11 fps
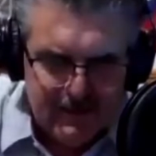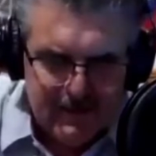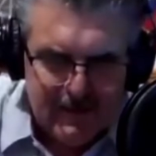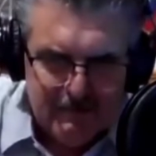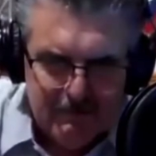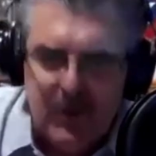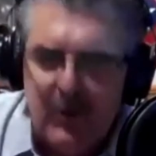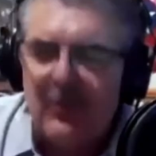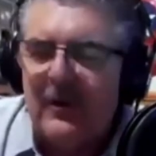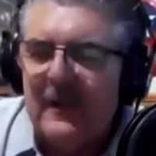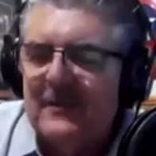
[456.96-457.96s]
I'm
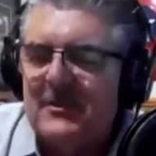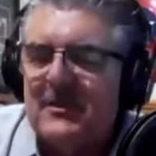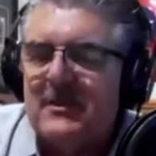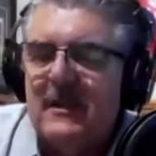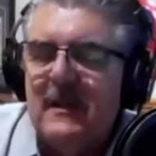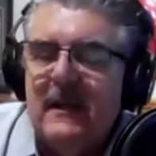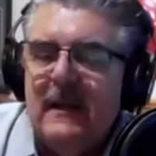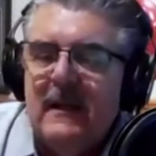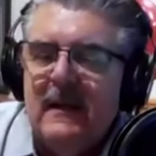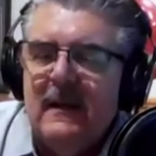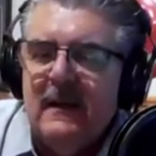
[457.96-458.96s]
curious,
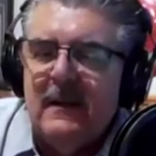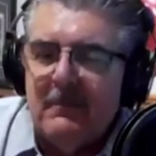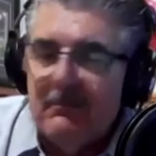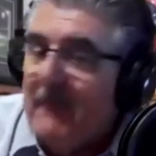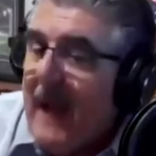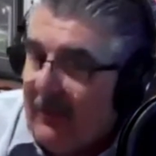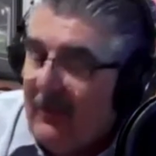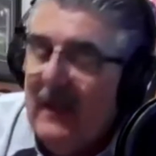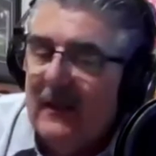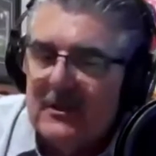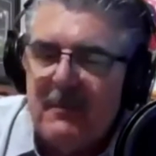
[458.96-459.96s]
back
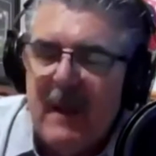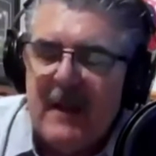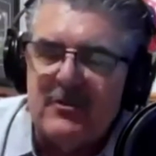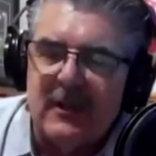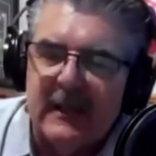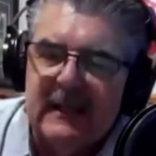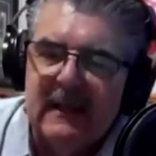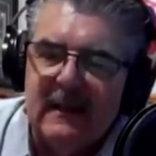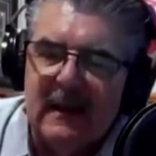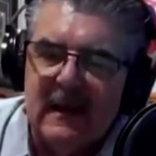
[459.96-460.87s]
then especially,